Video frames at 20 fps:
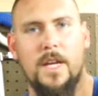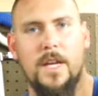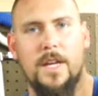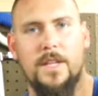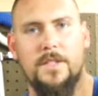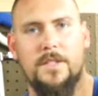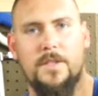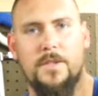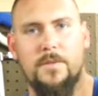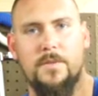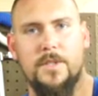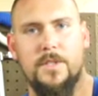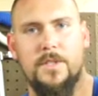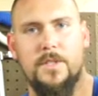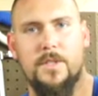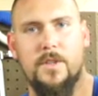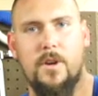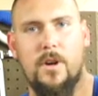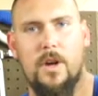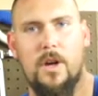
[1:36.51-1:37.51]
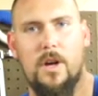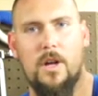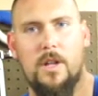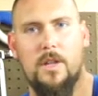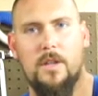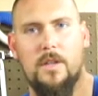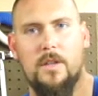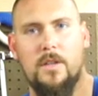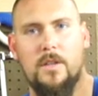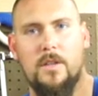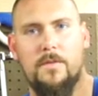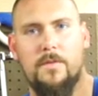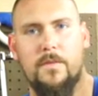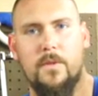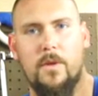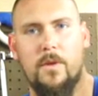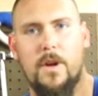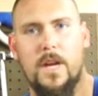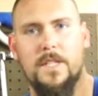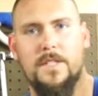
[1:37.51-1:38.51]
is to install
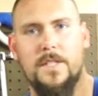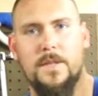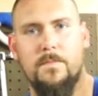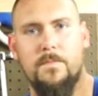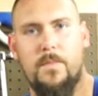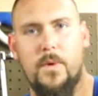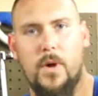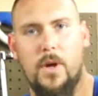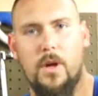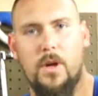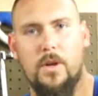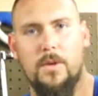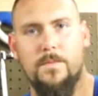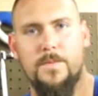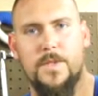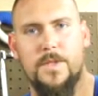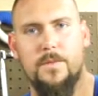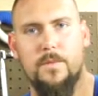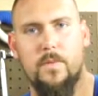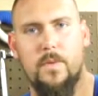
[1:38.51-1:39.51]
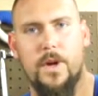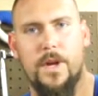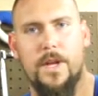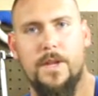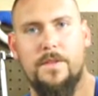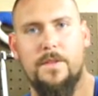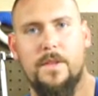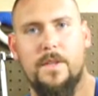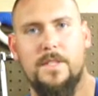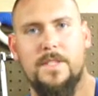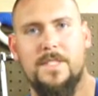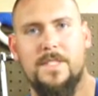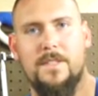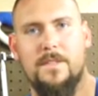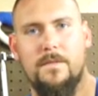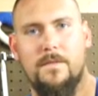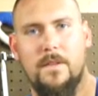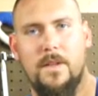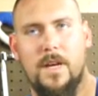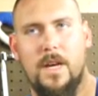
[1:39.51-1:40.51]
fluorescent bulbs with
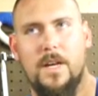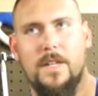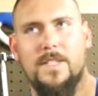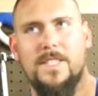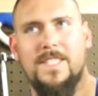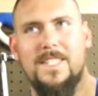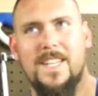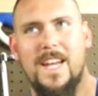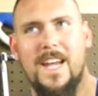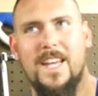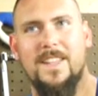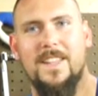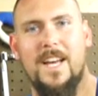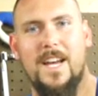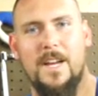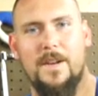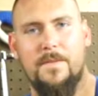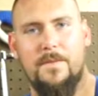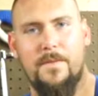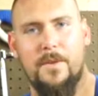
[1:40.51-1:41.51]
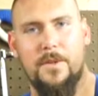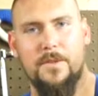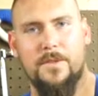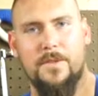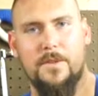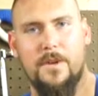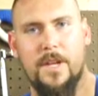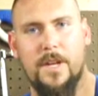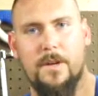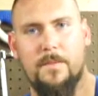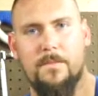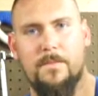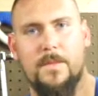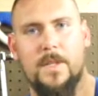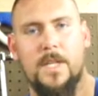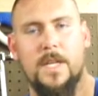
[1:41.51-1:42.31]
the daylight filter in them,